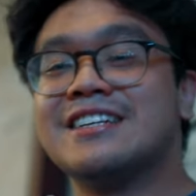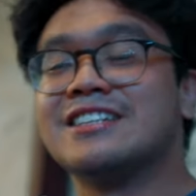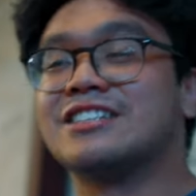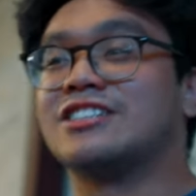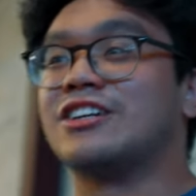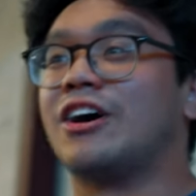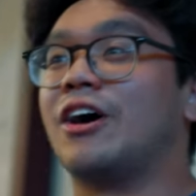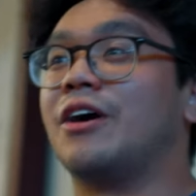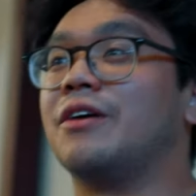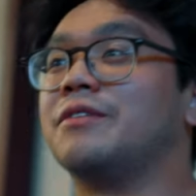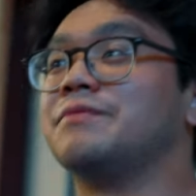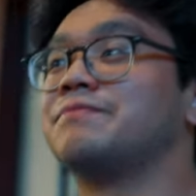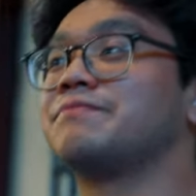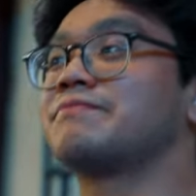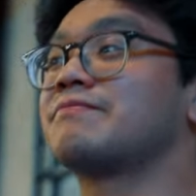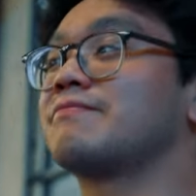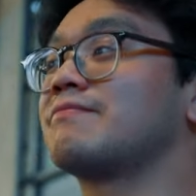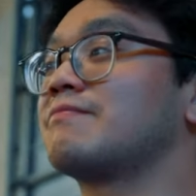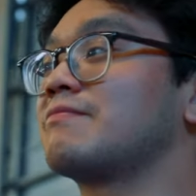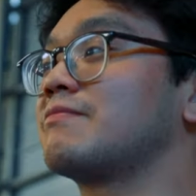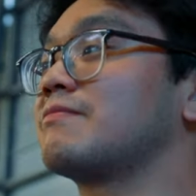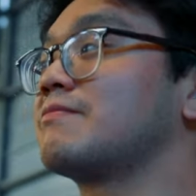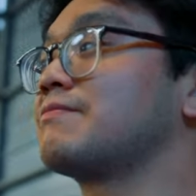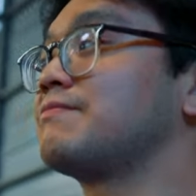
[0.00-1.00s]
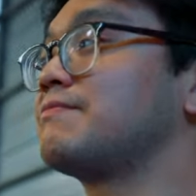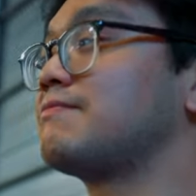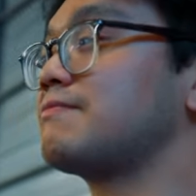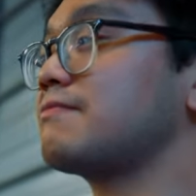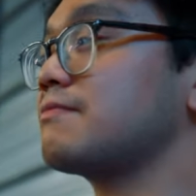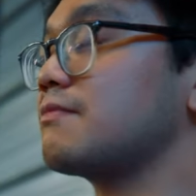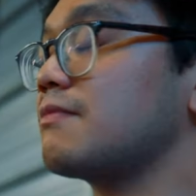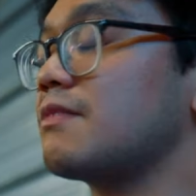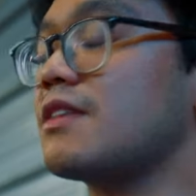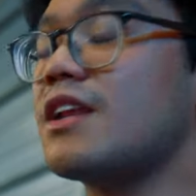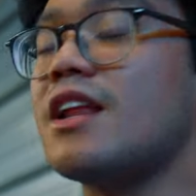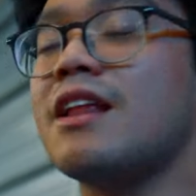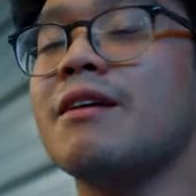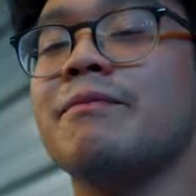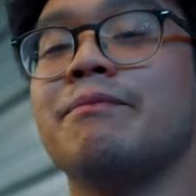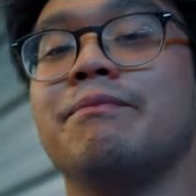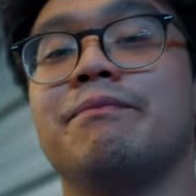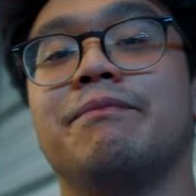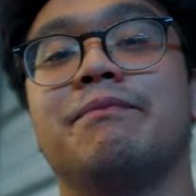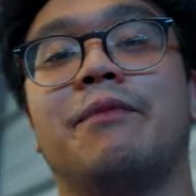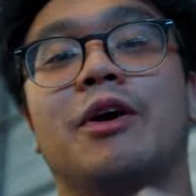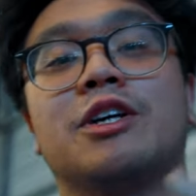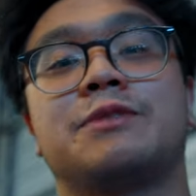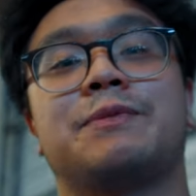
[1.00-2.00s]
So
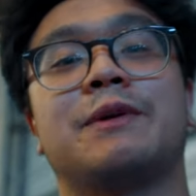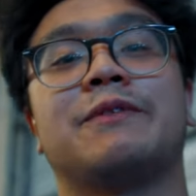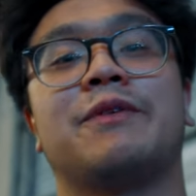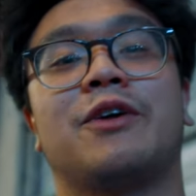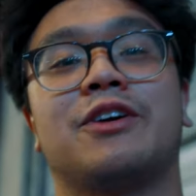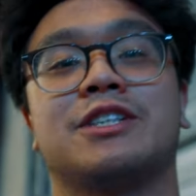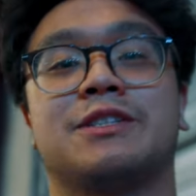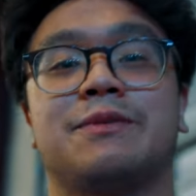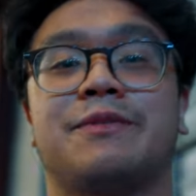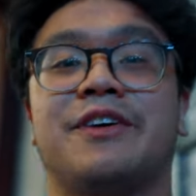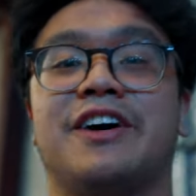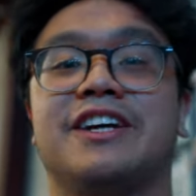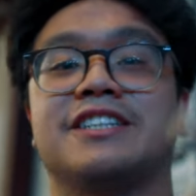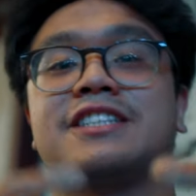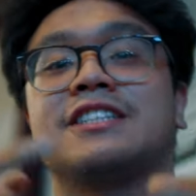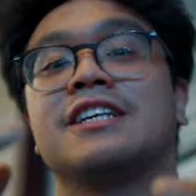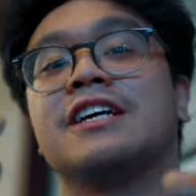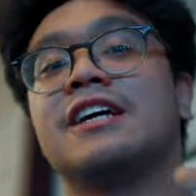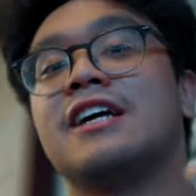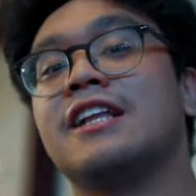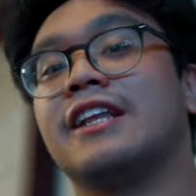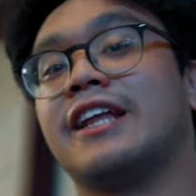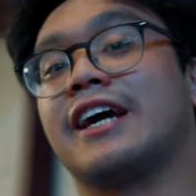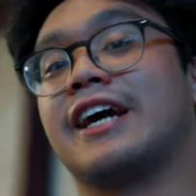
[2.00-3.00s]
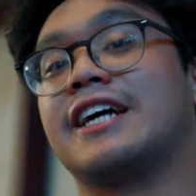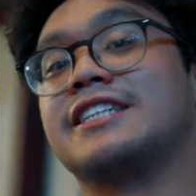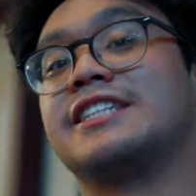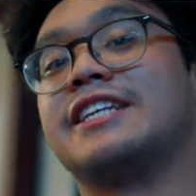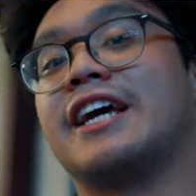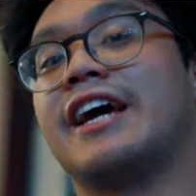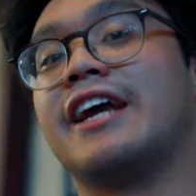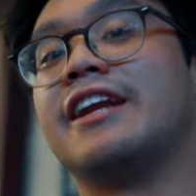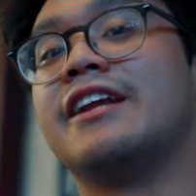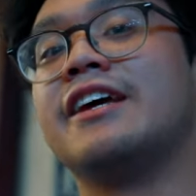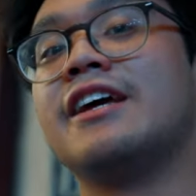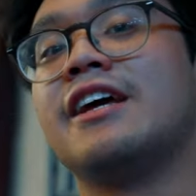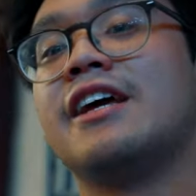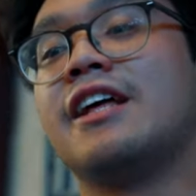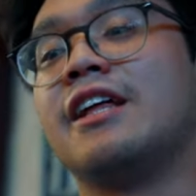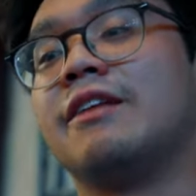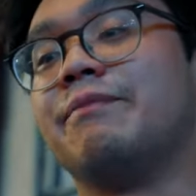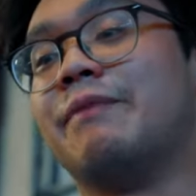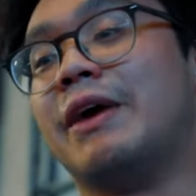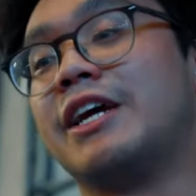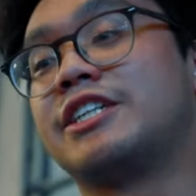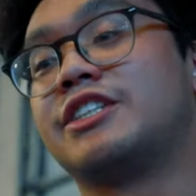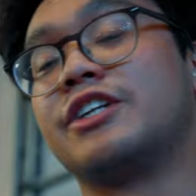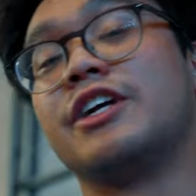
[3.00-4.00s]
most important advice, like I said,
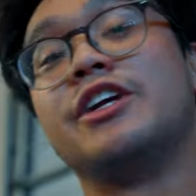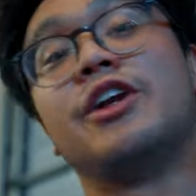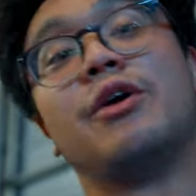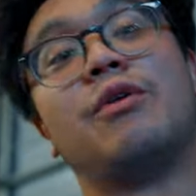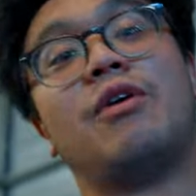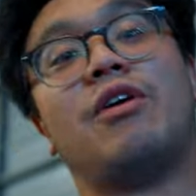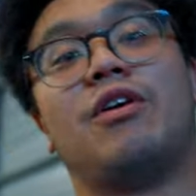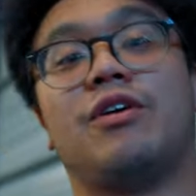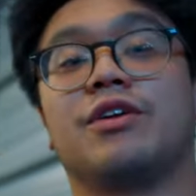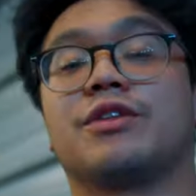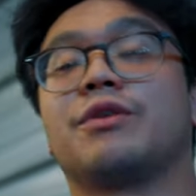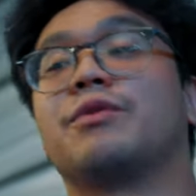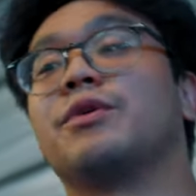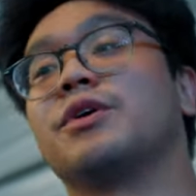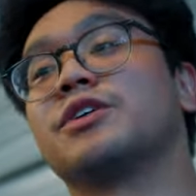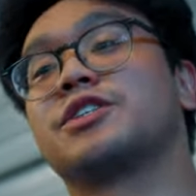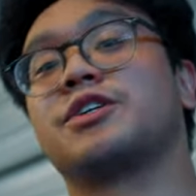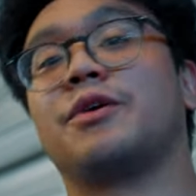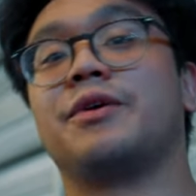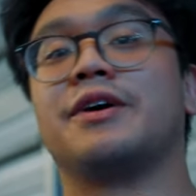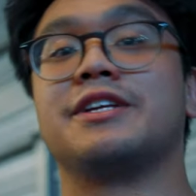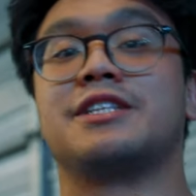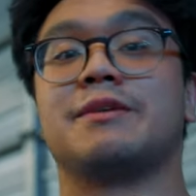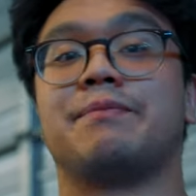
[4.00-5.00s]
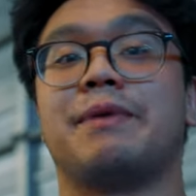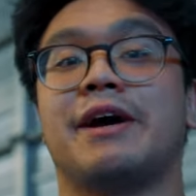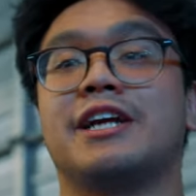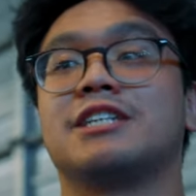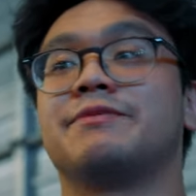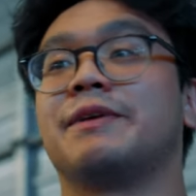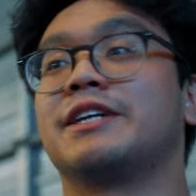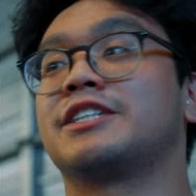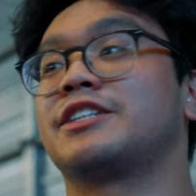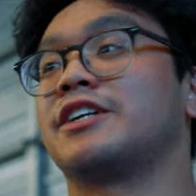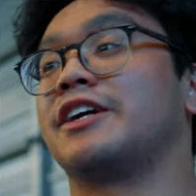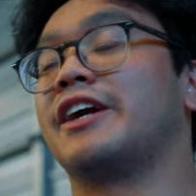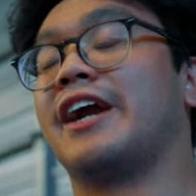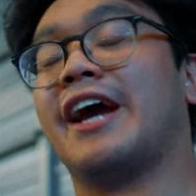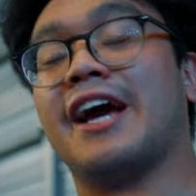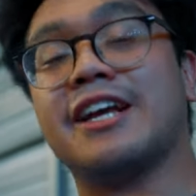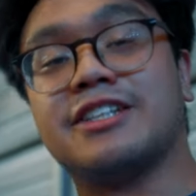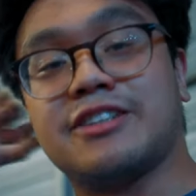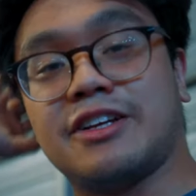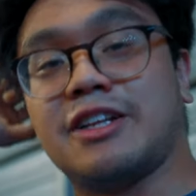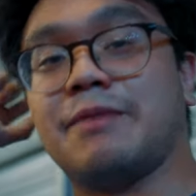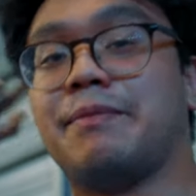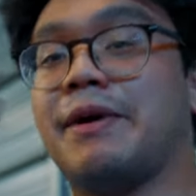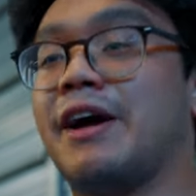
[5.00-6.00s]
Make sure you know all the rules going into bench. Make sure your
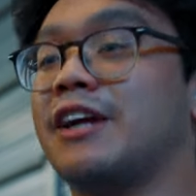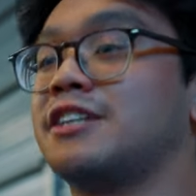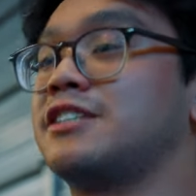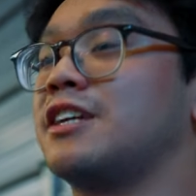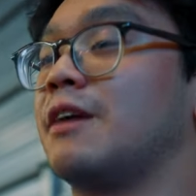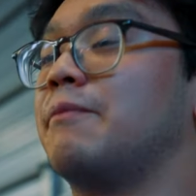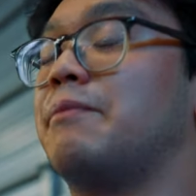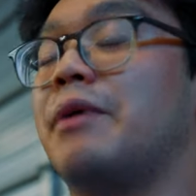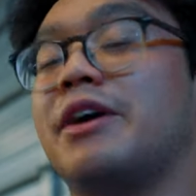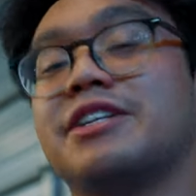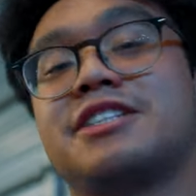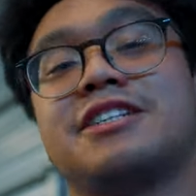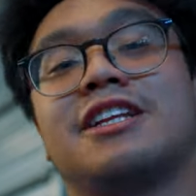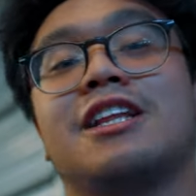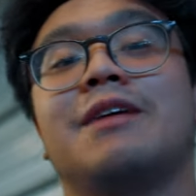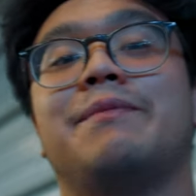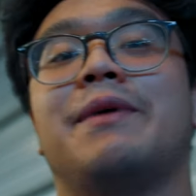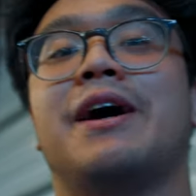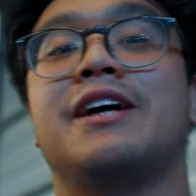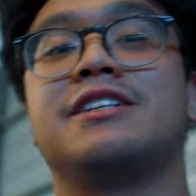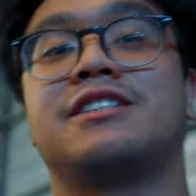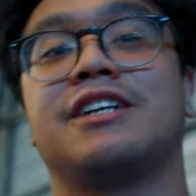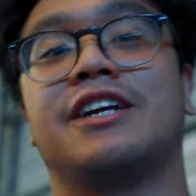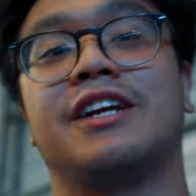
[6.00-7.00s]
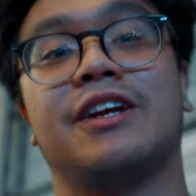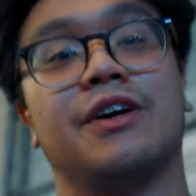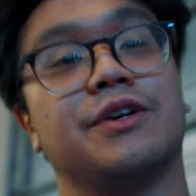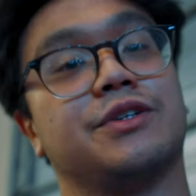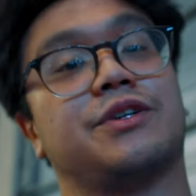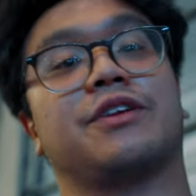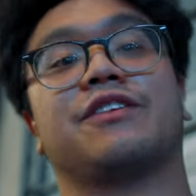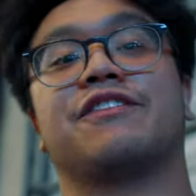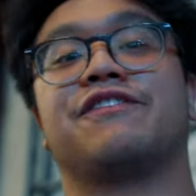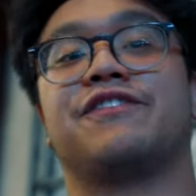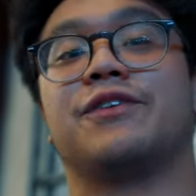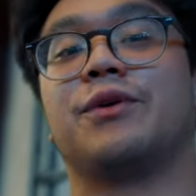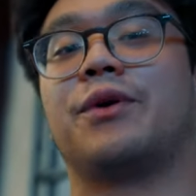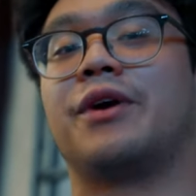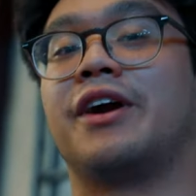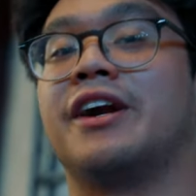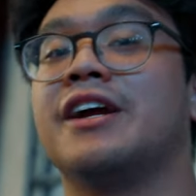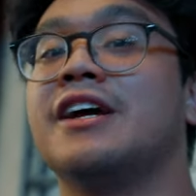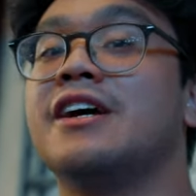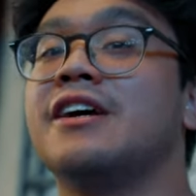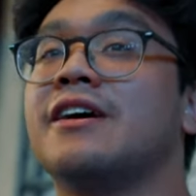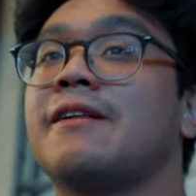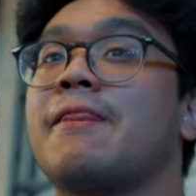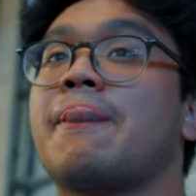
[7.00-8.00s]
head's on the bench, your butt's on the bench, your heels on the floor.
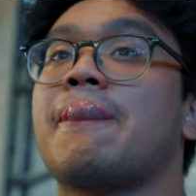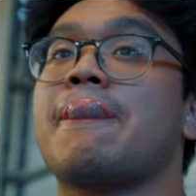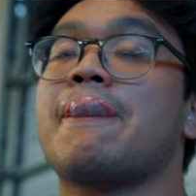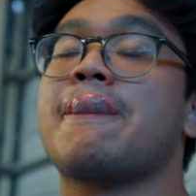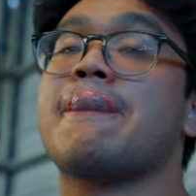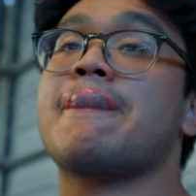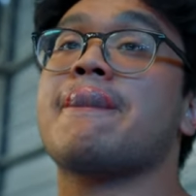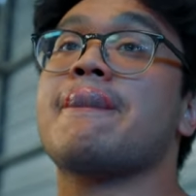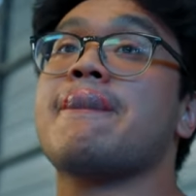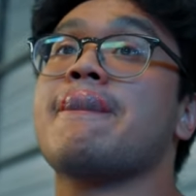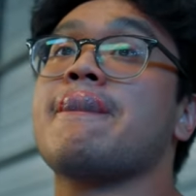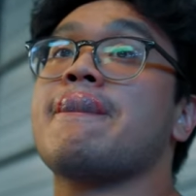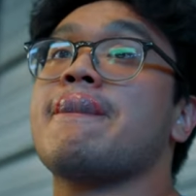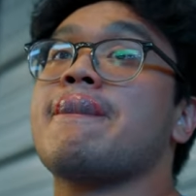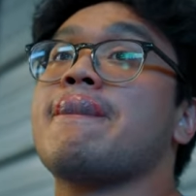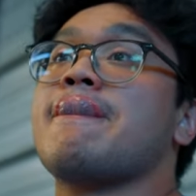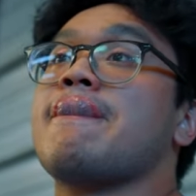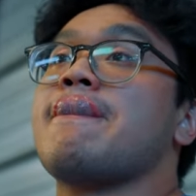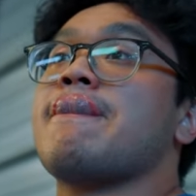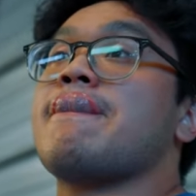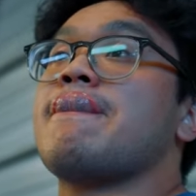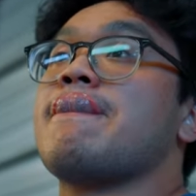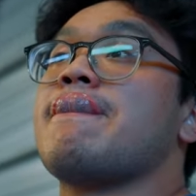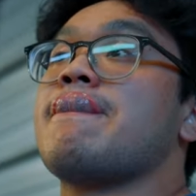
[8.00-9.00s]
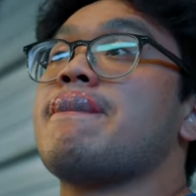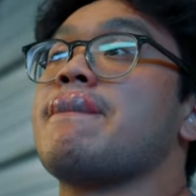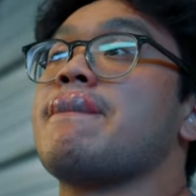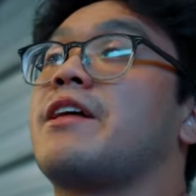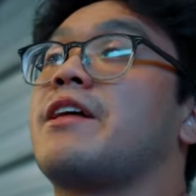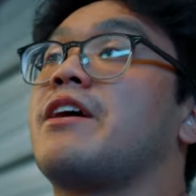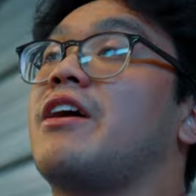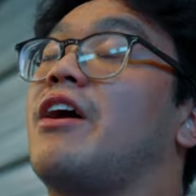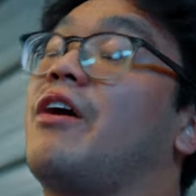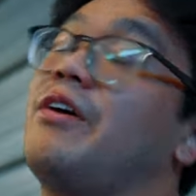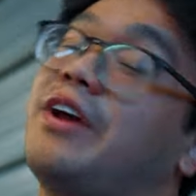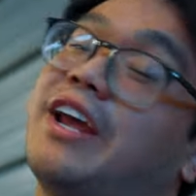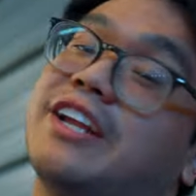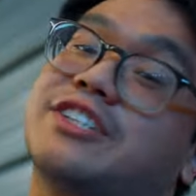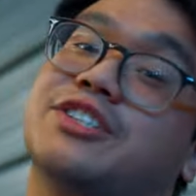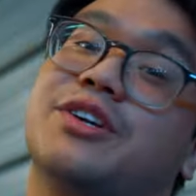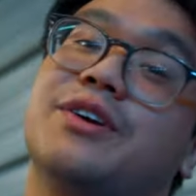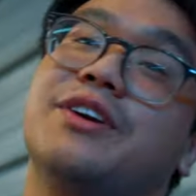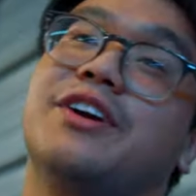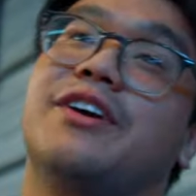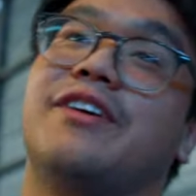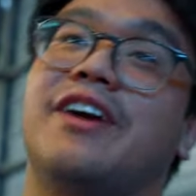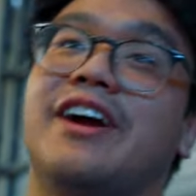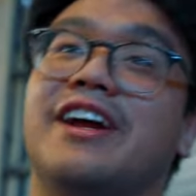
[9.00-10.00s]
Actually, head that meant to be on bench. Oh yeah,
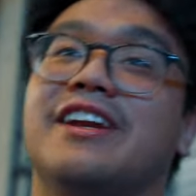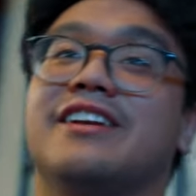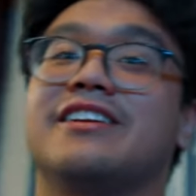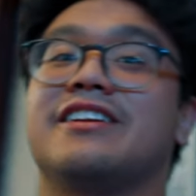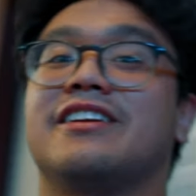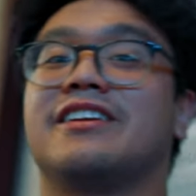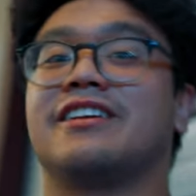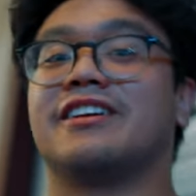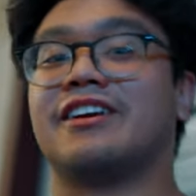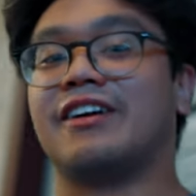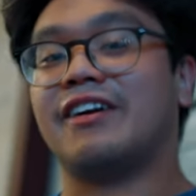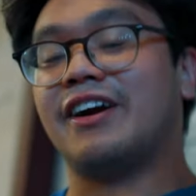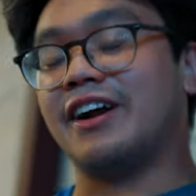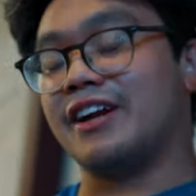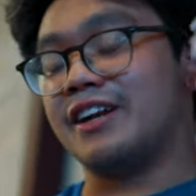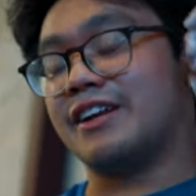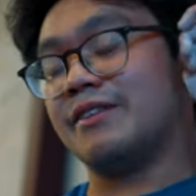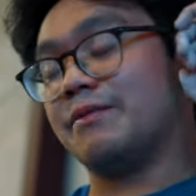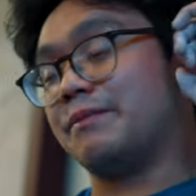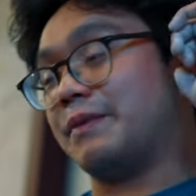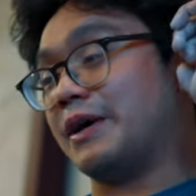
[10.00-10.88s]
true. You're right. You're right.